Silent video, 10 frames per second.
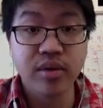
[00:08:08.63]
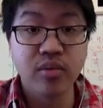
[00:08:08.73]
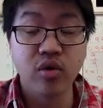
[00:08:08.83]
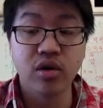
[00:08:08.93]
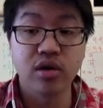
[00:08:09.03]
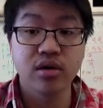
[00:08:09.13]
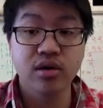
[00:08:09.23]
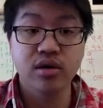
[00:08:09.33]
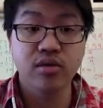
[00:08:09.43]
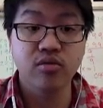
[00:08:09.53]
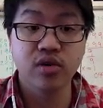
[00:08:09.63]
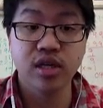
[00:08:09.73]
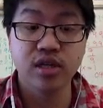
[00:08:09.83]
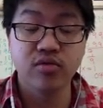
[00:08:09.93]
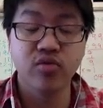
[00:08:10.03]
bit more
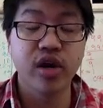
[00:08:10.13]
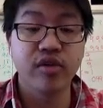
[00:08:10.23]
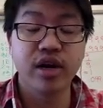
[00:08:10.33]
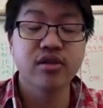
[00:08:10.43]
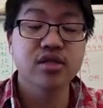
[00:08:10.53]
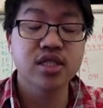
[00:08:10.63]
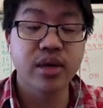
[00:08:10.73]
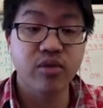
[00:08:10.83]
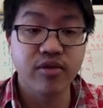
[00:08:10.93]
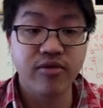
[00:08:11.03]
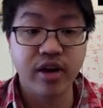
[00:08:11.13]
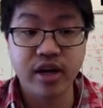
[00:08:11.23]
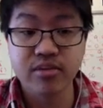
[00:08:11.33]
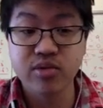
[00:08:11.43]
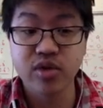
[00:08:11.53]
with rendering out separate
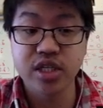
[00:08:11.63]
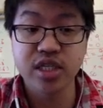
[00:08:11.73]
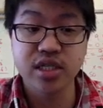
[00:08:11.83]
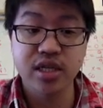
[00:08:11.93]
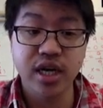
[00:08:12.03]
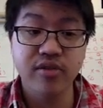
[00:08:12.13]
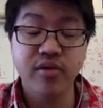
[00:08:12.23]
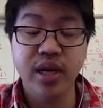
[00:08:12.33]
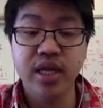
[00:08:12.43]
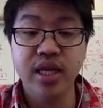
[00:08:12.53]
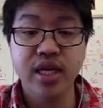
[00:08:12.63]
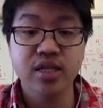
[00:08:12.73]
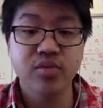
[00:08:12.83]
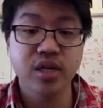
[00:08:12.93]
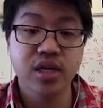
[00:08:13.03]
frames, which is kind of a pain in the
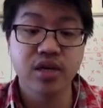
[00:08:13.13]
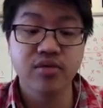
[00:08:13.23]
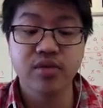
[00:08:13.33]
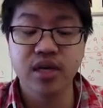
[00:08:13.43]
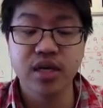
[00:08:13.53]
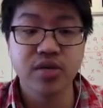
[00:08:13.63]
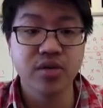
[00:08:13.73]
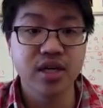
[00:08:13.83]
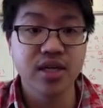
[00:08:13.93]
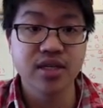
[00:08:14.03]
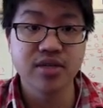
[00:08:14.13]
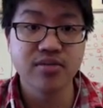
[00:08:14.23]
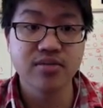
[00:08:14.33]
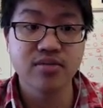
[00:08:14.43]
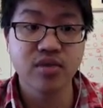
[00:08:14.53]
ass, but you know, you gotta do what you gotta do.
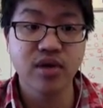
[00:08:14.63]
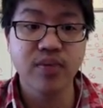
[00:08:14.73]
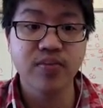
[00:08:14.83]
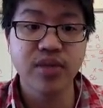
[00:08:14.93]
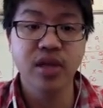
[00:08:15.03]
All right,